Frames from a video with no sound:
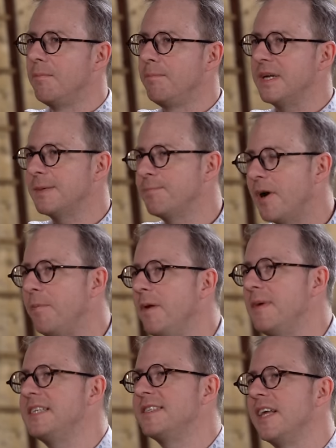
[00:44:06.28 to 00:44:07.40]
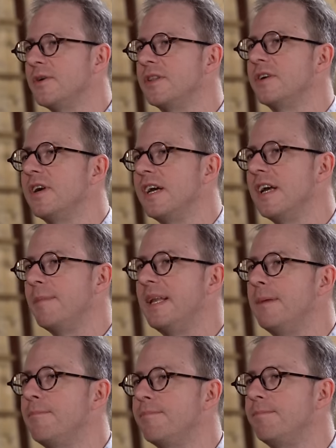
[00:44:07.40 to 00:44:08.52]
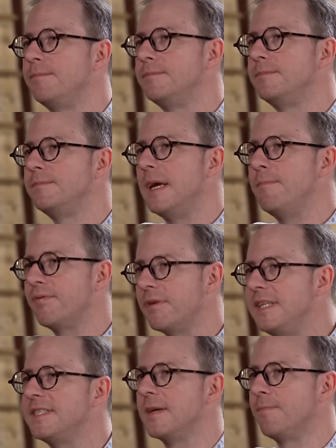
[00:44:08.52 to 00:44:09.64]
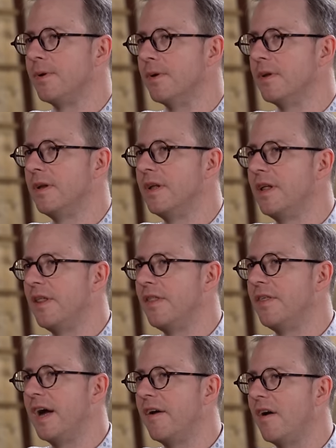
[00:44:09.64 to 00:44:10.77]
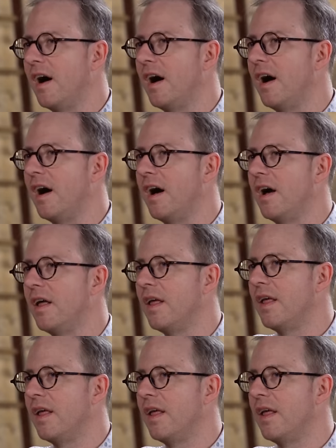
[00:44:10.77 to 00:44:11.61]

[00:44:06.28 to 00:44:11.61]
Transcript: But the problem is, though, in principle, there are